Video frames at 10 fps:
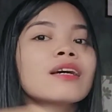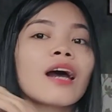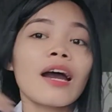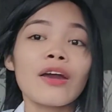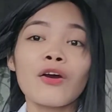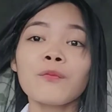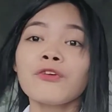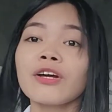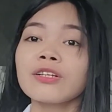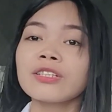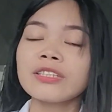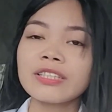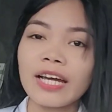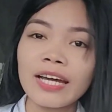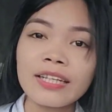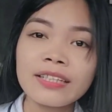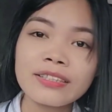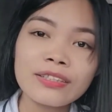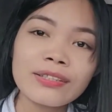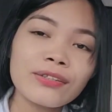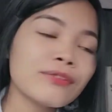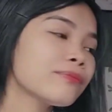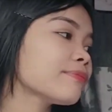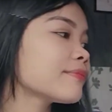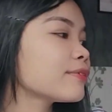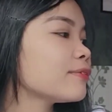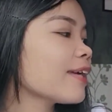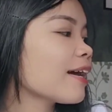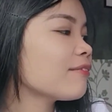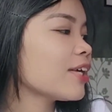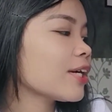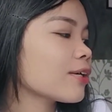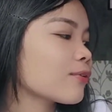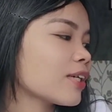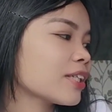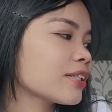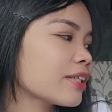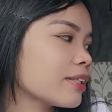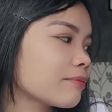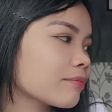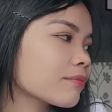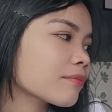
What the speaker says: I hope you understand. So we have here a question: